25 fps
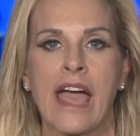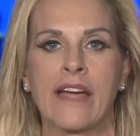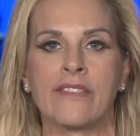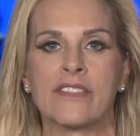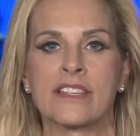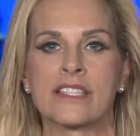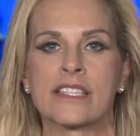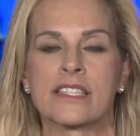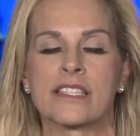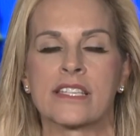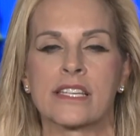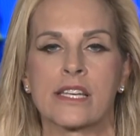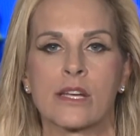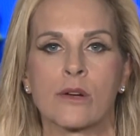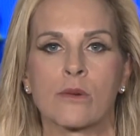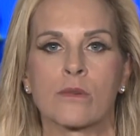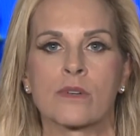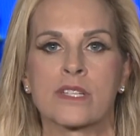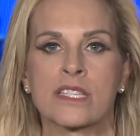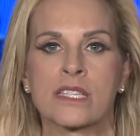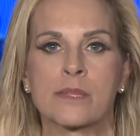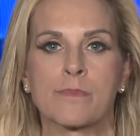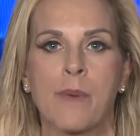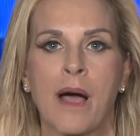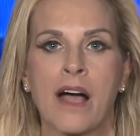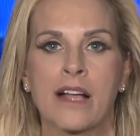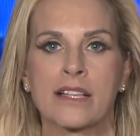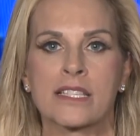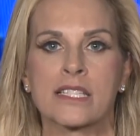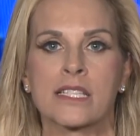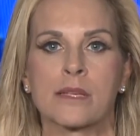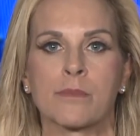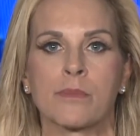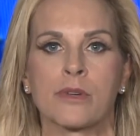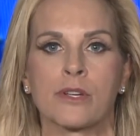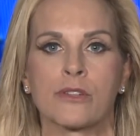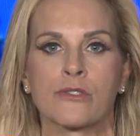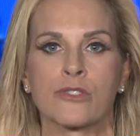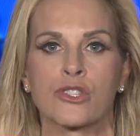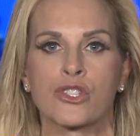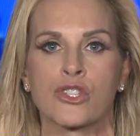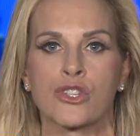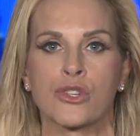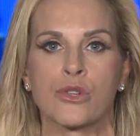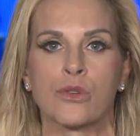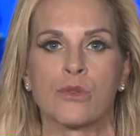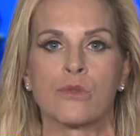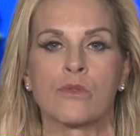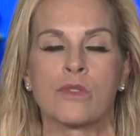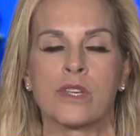and this is irresponsible
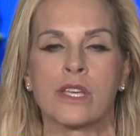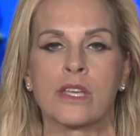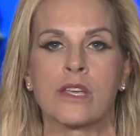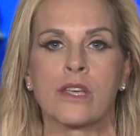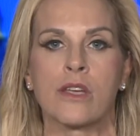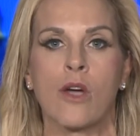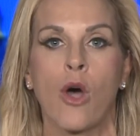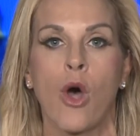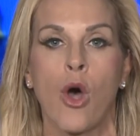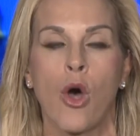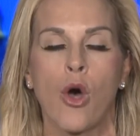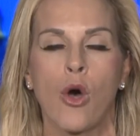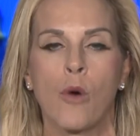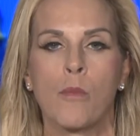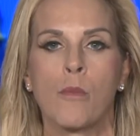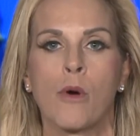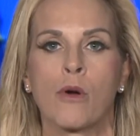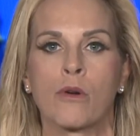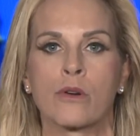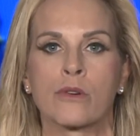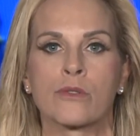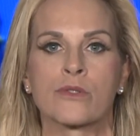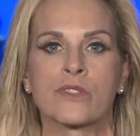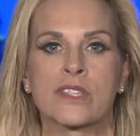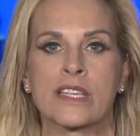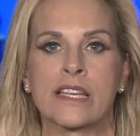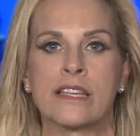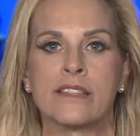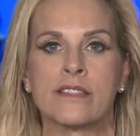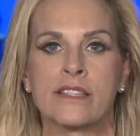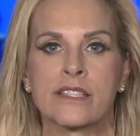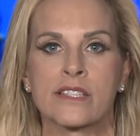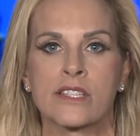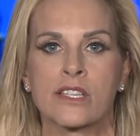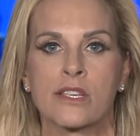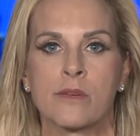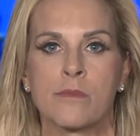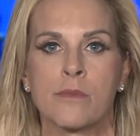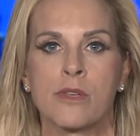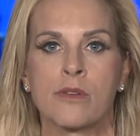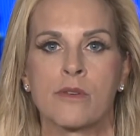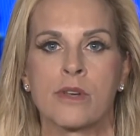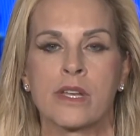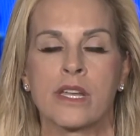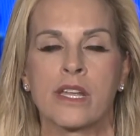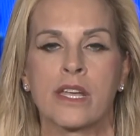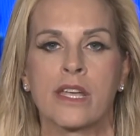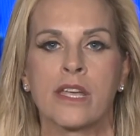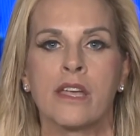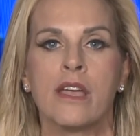to the homeowners in this
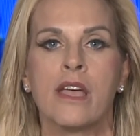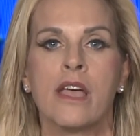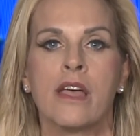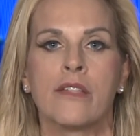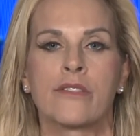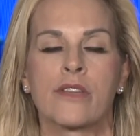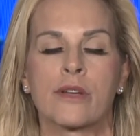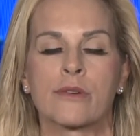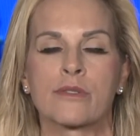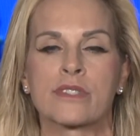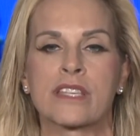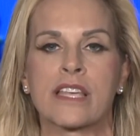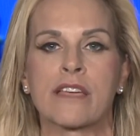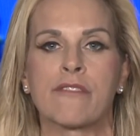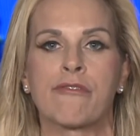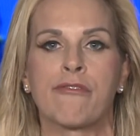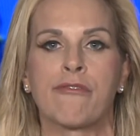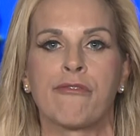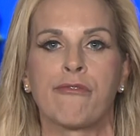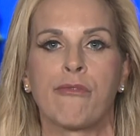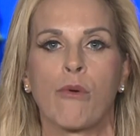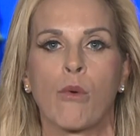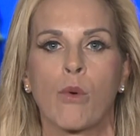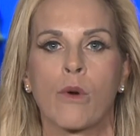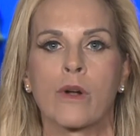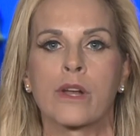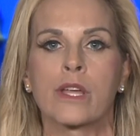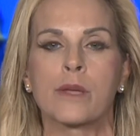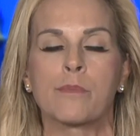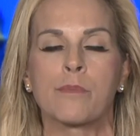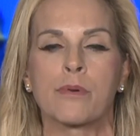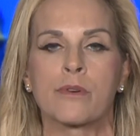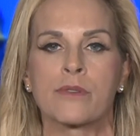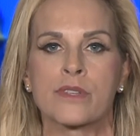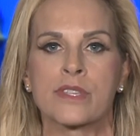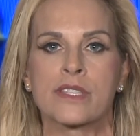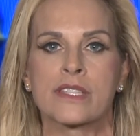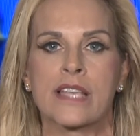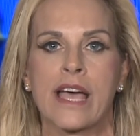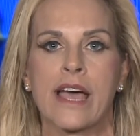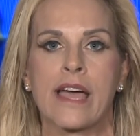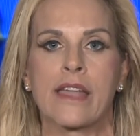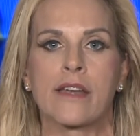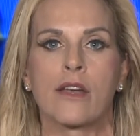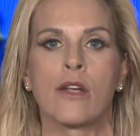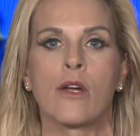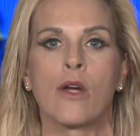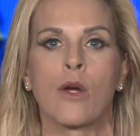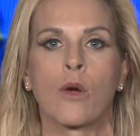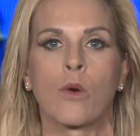community. There's a 40
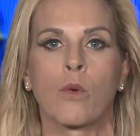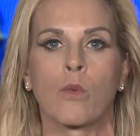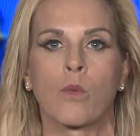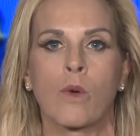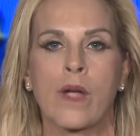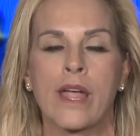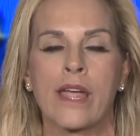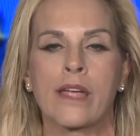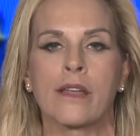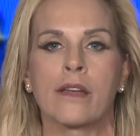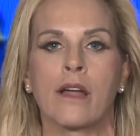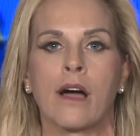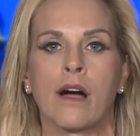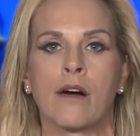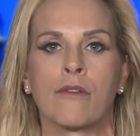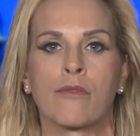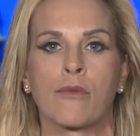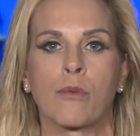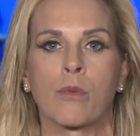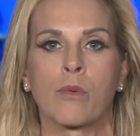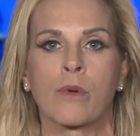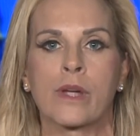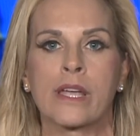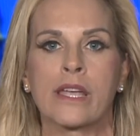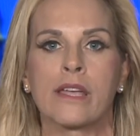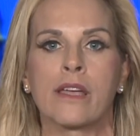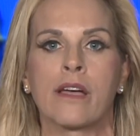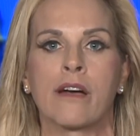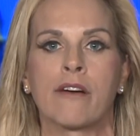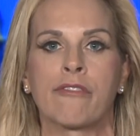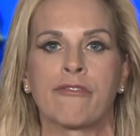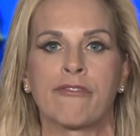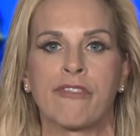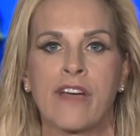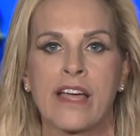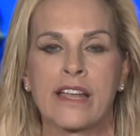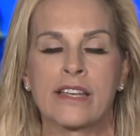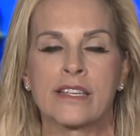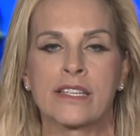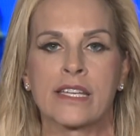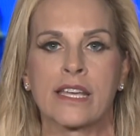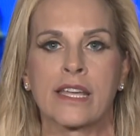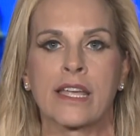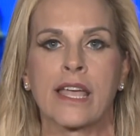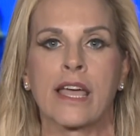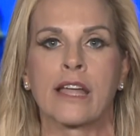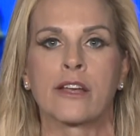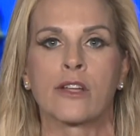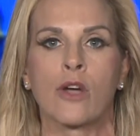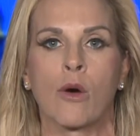percent rate of
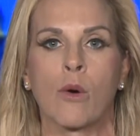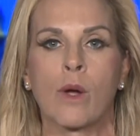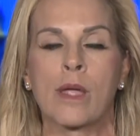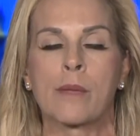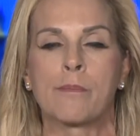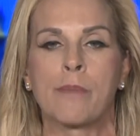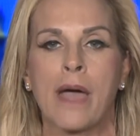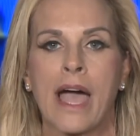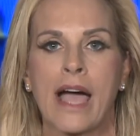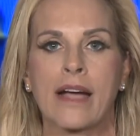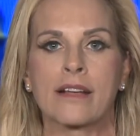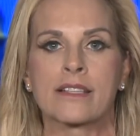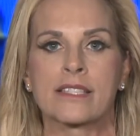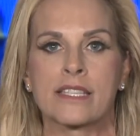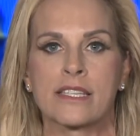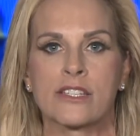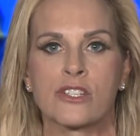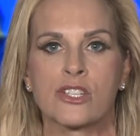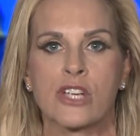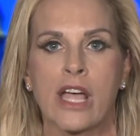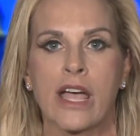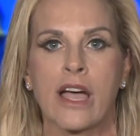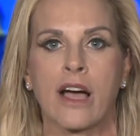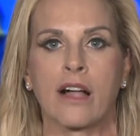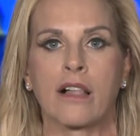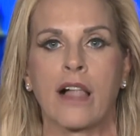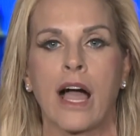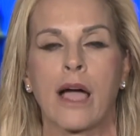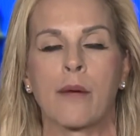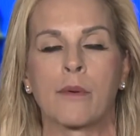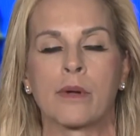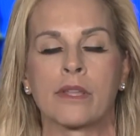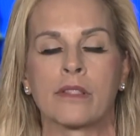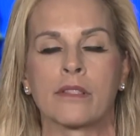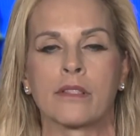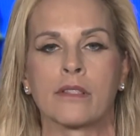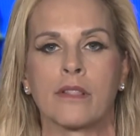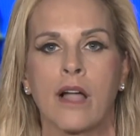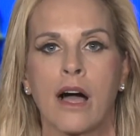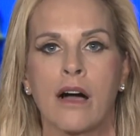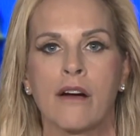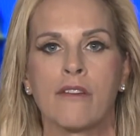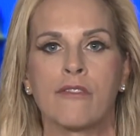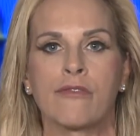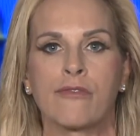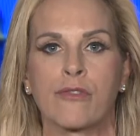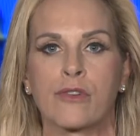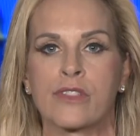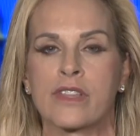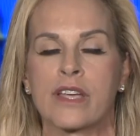reoffending and going back to jail? I would
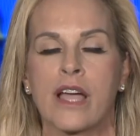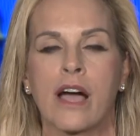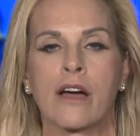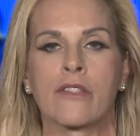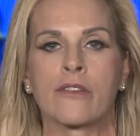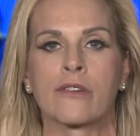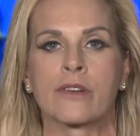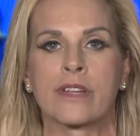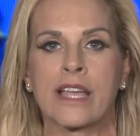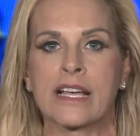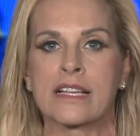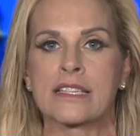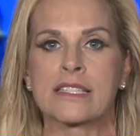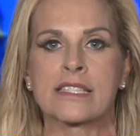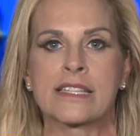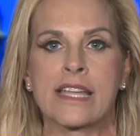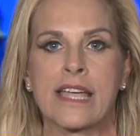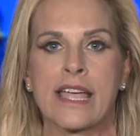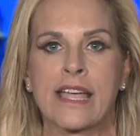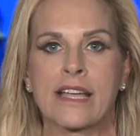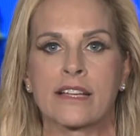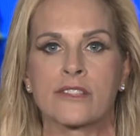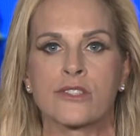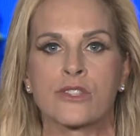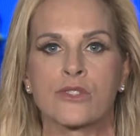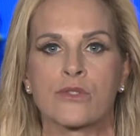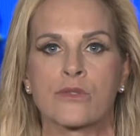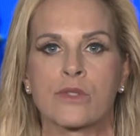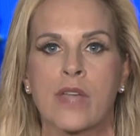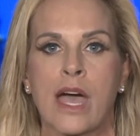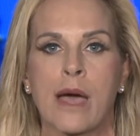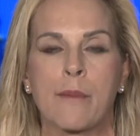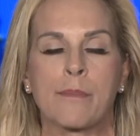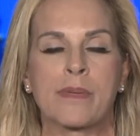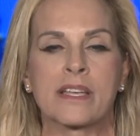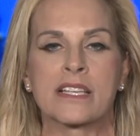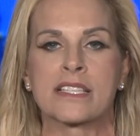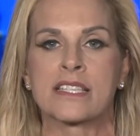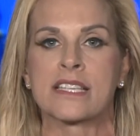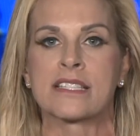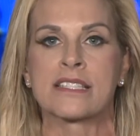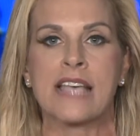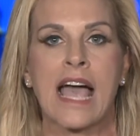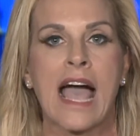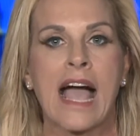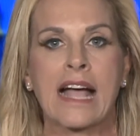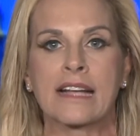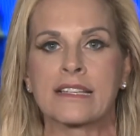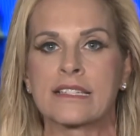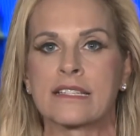love for the other guests to answer that because
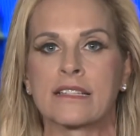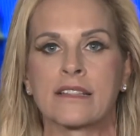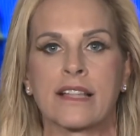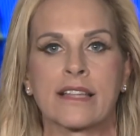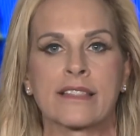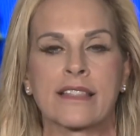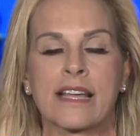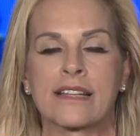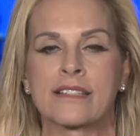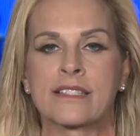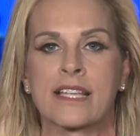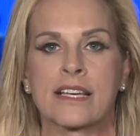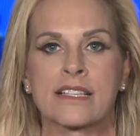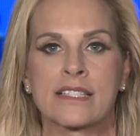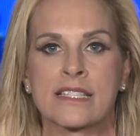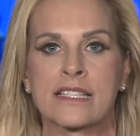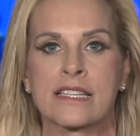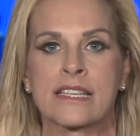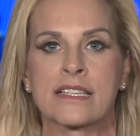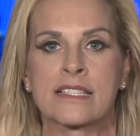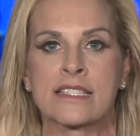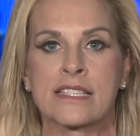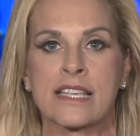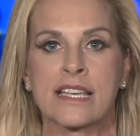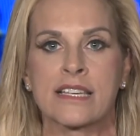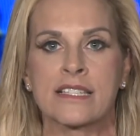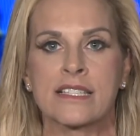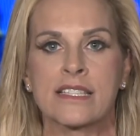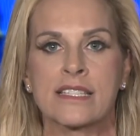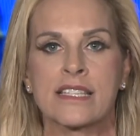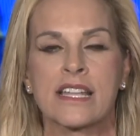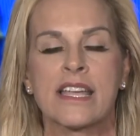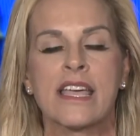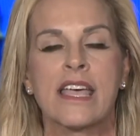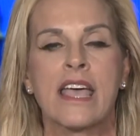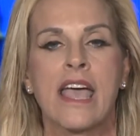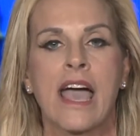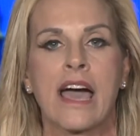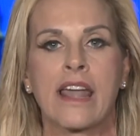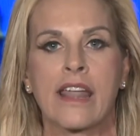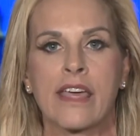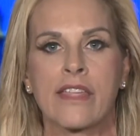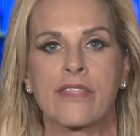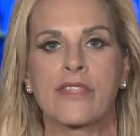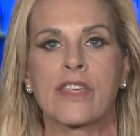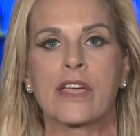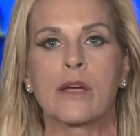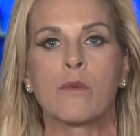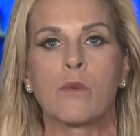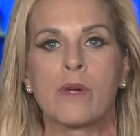he's acting like that doesn't exist. And
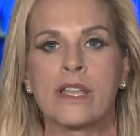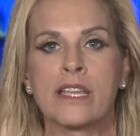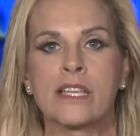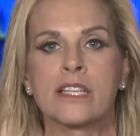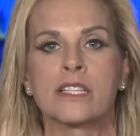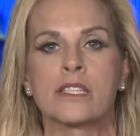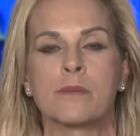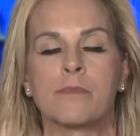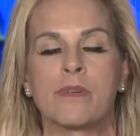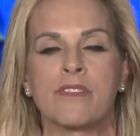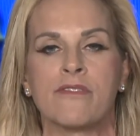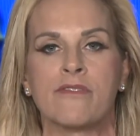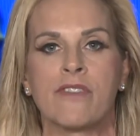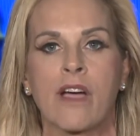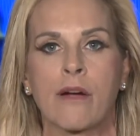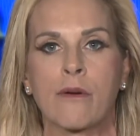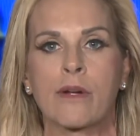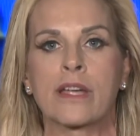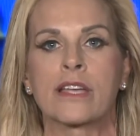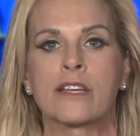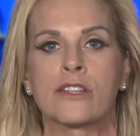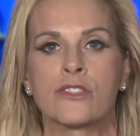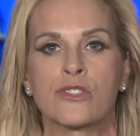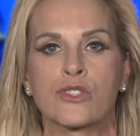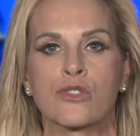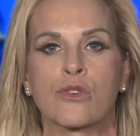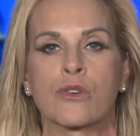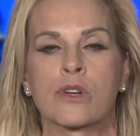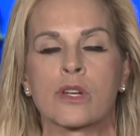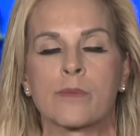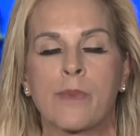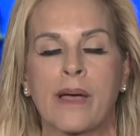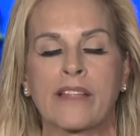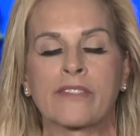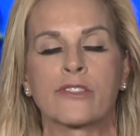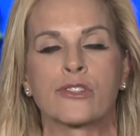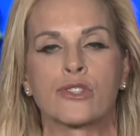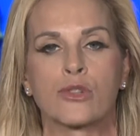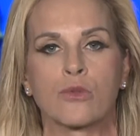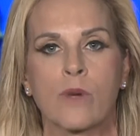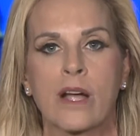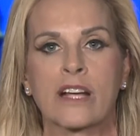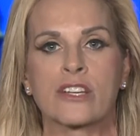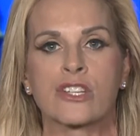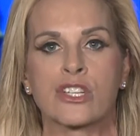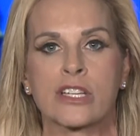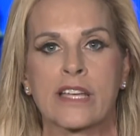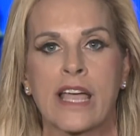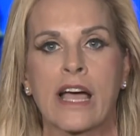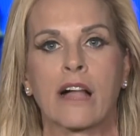I think we need to be very concerned about the
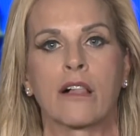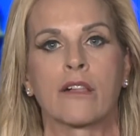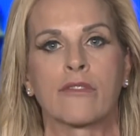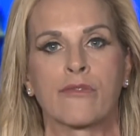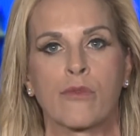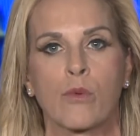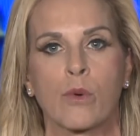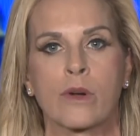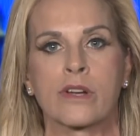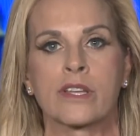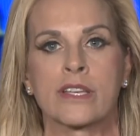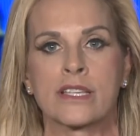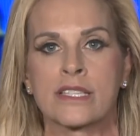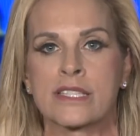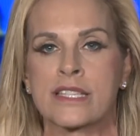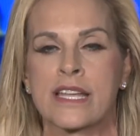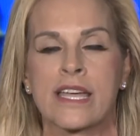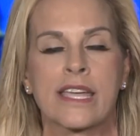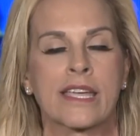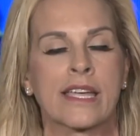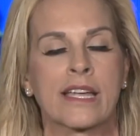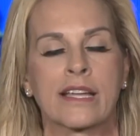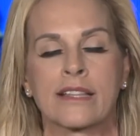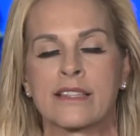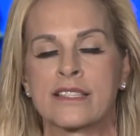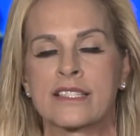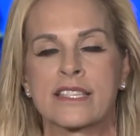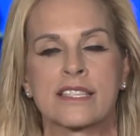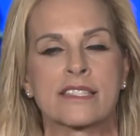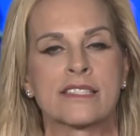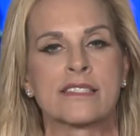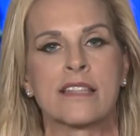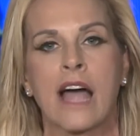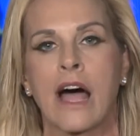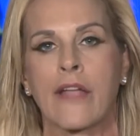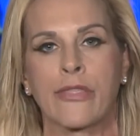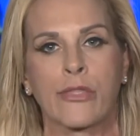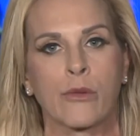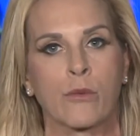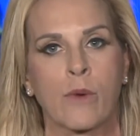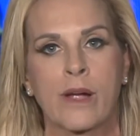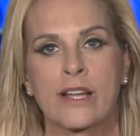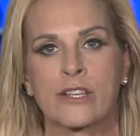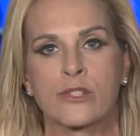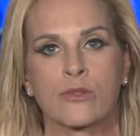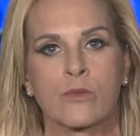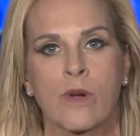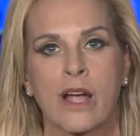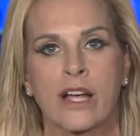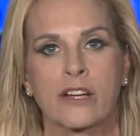direction California is taking. This is not the
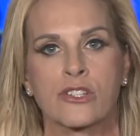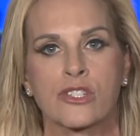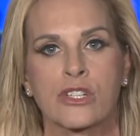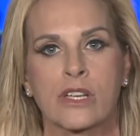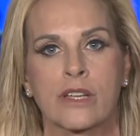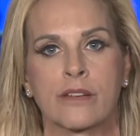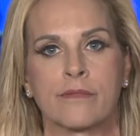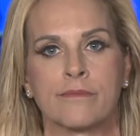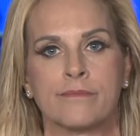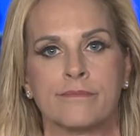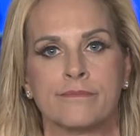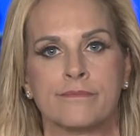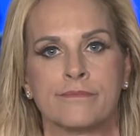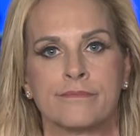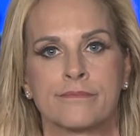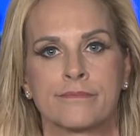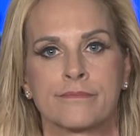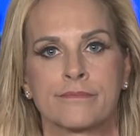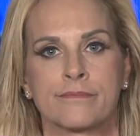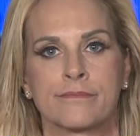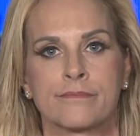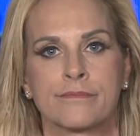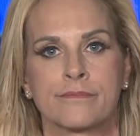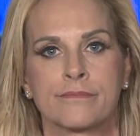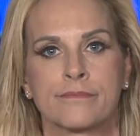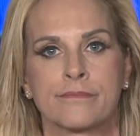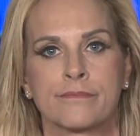right direction. Paul?